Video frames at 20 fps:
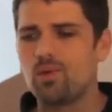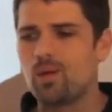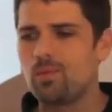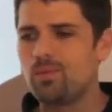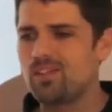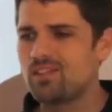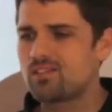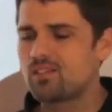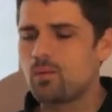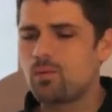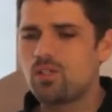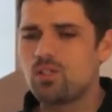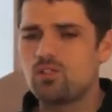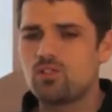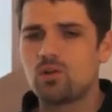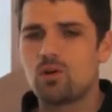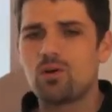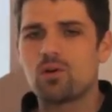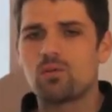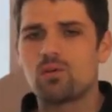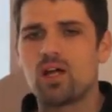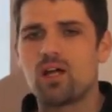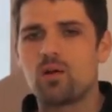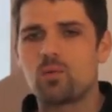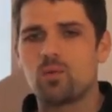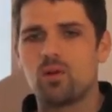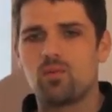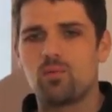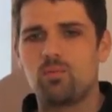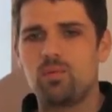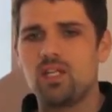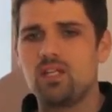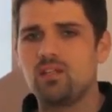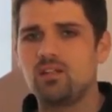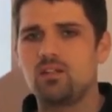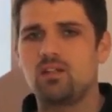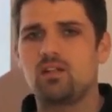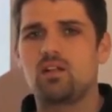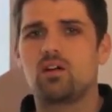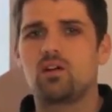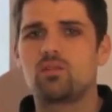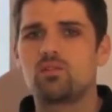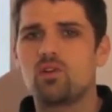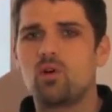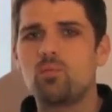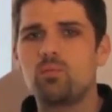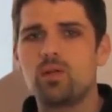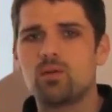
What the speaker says: Maybe it's someone you joke around with. Don't